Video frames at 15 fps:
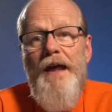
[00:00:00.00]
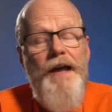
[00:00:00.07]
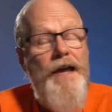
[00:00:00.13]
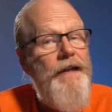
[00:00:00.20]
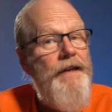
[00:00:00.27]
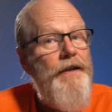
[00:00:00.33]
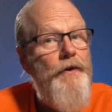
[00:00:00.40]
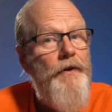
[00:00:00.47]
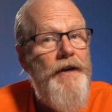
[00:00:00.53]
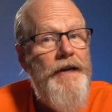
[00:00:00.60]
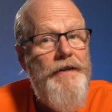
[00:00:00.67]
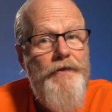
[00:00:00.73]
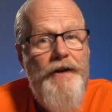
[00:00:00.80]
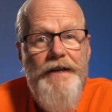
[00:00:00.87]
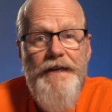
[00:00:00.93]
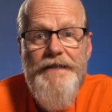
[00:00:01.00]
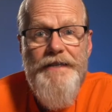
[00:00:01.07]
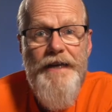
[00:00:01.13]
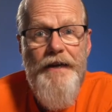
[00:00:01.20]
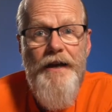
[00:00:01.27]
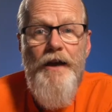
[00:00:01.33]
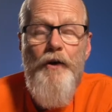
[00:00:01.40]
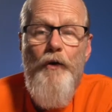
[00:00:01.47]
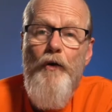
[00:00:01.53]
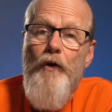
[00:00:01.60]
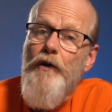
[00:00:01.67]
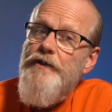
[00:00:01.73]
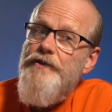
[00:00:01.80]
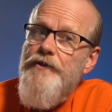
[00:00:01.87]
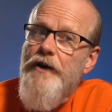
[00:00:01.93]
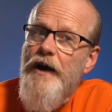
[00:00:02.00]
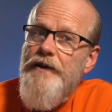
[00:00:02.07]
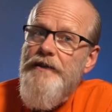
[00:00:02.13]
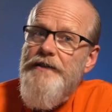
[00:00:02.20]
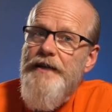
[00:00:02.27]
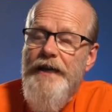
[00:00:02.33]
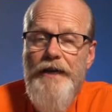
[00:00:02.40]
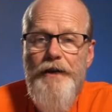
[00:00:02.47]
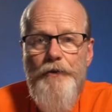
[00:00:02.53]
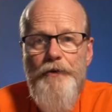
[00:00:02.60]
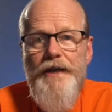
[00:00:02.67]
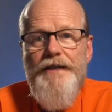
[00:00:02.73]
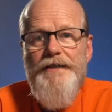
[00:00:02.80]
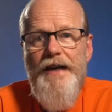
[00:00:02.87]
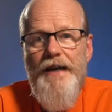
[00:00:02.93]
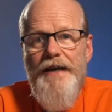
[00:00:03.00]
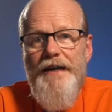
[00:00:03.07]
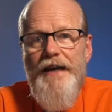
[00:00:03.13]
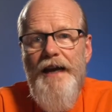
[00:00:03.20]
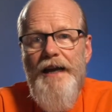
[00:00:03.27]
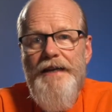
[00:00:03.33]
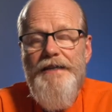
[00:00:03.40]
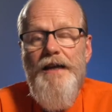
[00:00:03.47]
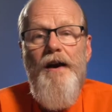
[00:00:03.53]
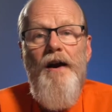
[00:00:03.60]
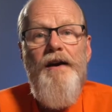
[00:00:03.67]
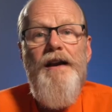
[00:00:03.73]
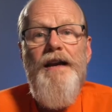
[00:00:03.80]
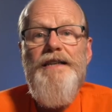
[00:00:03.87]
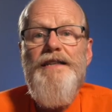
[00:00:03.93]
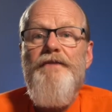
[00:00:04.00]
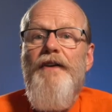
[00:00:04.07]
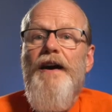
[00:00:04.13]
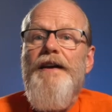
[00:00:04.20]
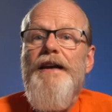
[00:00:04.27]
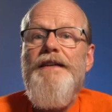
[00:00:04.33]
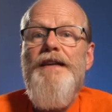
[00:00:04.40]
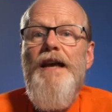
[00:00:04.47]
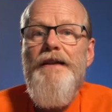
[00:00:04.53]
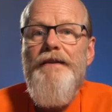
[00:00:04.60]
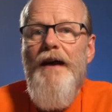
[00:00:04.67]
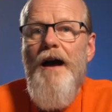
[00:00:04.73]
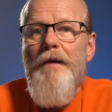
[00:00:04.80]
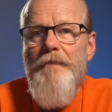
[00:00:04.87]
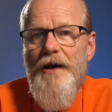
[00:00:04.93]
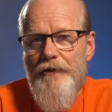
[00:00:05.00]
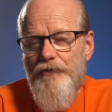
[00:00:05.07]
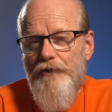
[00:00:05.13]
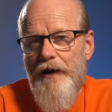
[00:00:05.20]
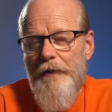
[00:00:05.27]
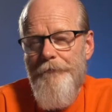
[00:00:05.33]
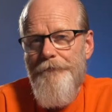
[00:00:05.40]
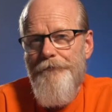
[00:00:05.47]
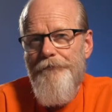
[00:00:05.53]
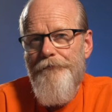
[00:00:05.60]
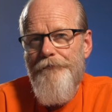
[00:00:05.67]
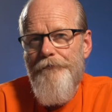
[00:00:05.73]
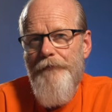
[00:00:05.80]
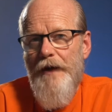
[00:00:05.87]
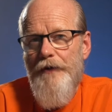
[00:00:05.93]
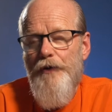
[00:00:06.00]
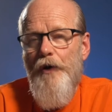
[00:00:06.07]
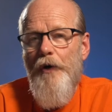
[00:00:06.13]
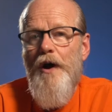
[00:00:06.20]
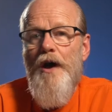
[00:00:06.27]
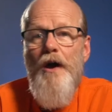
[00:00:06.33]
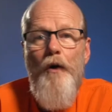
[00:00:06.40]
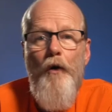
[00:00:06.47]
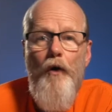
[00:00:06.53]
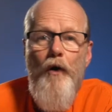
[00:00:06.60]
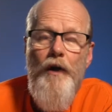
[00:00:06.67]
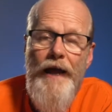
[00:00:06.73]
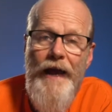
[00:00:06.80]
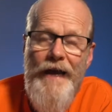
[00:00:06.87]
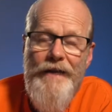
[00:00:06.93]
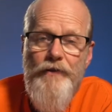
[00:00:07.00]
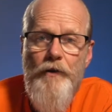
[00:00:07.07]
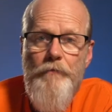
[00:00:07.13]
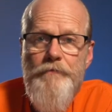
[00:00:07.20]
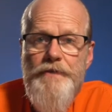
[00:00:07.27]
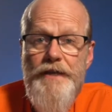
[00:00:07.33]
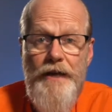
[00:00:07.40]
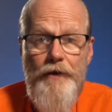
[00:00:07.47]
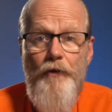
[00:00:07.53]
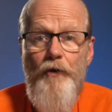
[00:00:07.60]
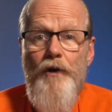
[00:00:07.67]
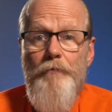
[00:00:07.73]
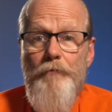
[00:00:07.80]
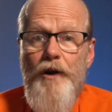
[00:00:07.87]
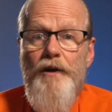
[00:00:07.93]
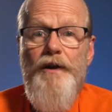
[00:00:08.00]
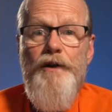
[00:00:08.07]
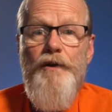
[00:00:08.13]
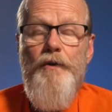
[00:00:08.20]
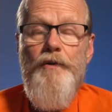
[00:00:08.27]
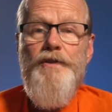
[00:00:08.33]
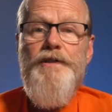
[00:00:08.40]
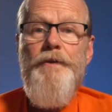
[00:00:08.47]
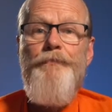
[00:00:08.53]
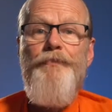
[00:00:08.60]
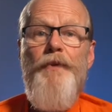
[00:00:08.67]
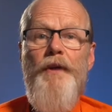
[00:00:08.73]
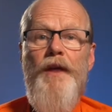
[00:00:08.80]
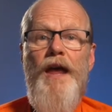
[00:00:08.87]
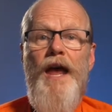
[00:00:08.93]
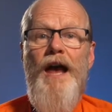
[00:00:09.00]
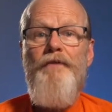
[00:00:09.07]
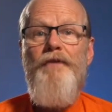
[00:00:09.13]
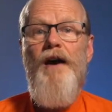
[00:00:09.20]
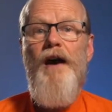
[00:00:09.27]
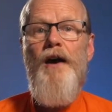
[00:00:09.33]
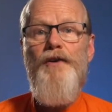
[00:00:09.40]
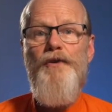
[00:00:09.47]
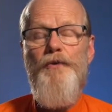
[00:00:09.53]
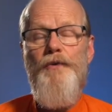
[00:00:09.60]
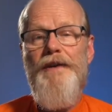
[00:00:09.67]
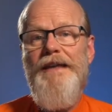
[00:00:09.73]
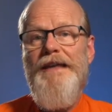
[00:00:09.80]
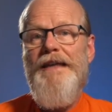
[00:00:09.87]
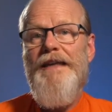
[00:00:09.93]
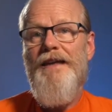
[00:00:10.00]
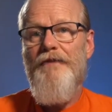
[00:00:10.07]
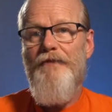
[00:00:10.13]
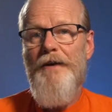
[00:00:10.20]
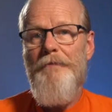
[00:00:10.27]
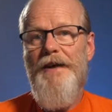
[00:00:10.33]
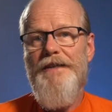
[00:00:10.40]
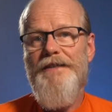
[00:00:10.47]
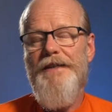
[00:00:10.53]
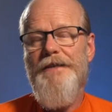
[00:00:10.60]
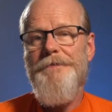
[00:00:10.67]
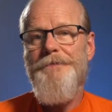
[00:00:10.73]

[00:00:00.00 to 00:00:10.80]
In the yogic tradition, all drugs, including psychedelics, are classified as tamaguna. You know, all atoms and all molecules have a unique vibration.